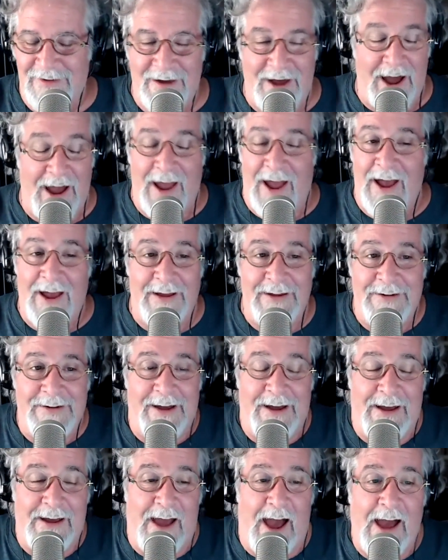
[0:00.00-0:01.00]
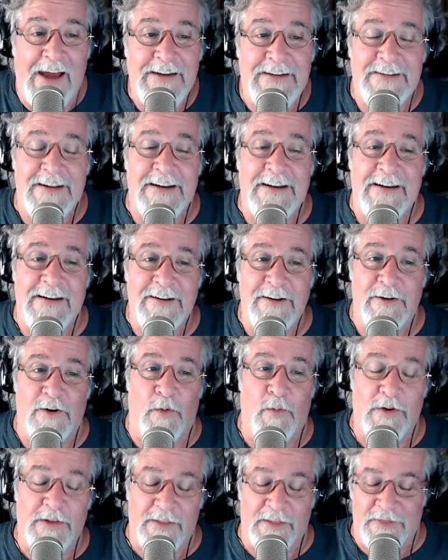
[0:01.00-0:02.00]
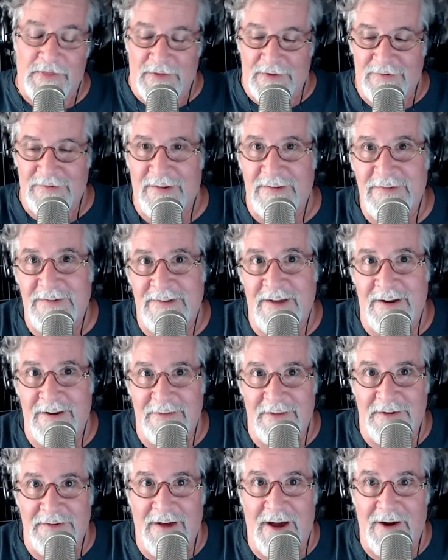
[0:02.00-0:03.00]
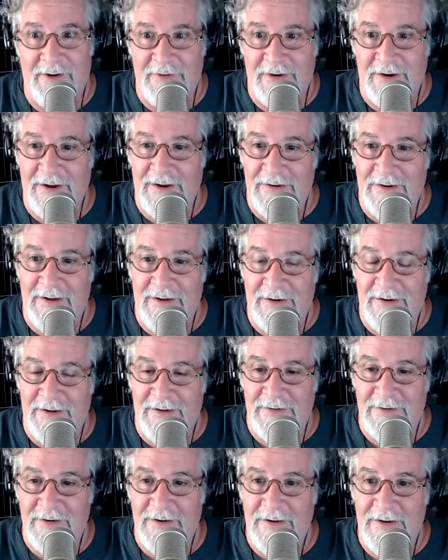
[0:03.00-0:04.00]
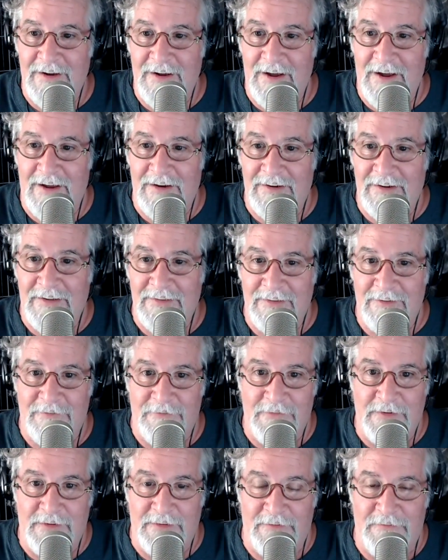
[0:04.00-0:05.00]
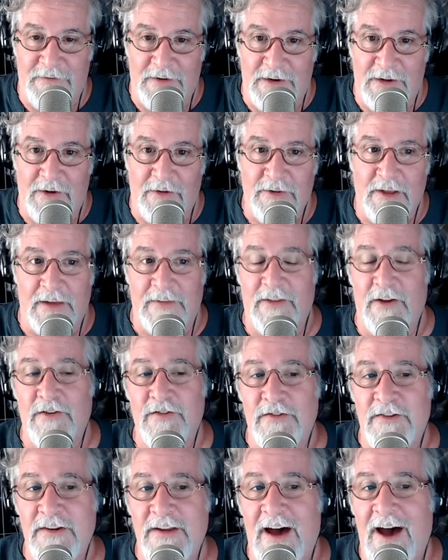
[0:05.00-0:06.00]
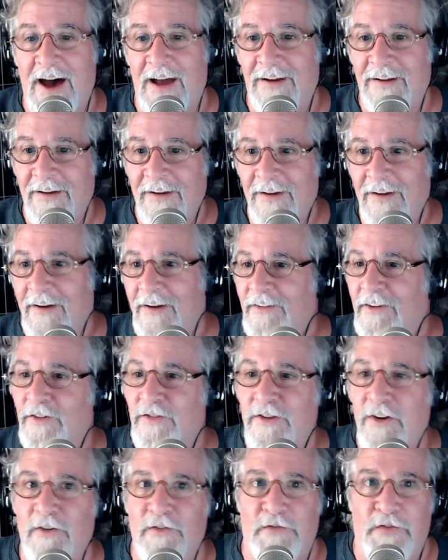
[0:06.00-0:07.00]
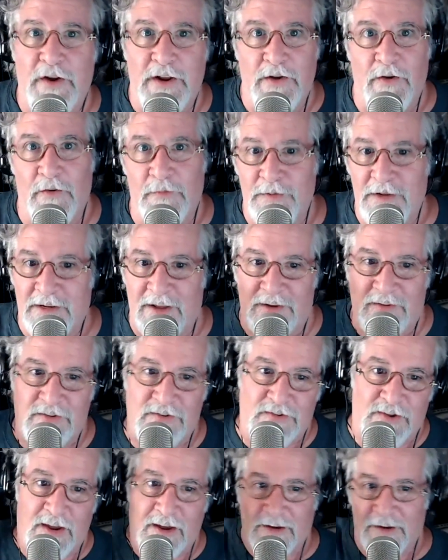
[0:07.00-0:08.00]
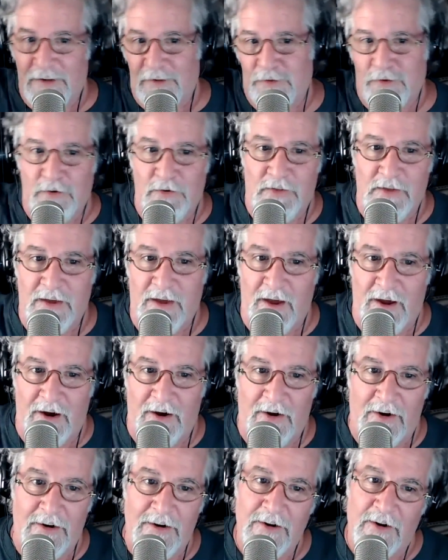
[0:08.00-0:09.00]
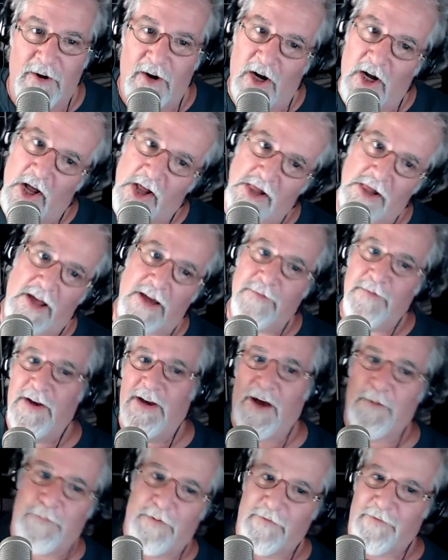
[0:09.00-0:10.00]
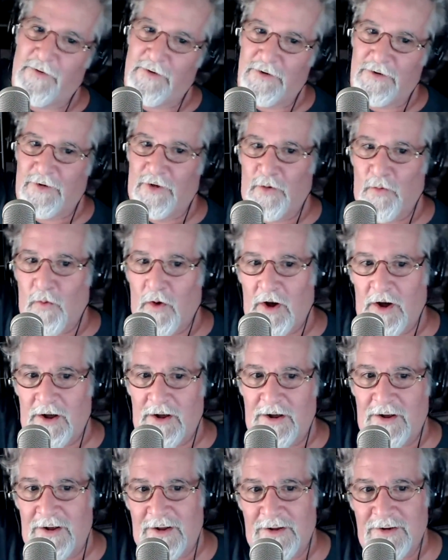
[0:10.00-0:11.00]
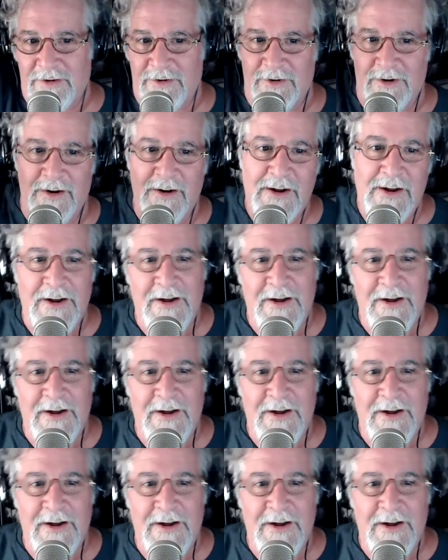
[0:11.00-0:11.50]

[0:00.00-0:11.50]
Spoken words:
I didn't, one of the things I said in the diary and and in the video, like there's no video of me like sailing through the air or climbing up a vertical wall or,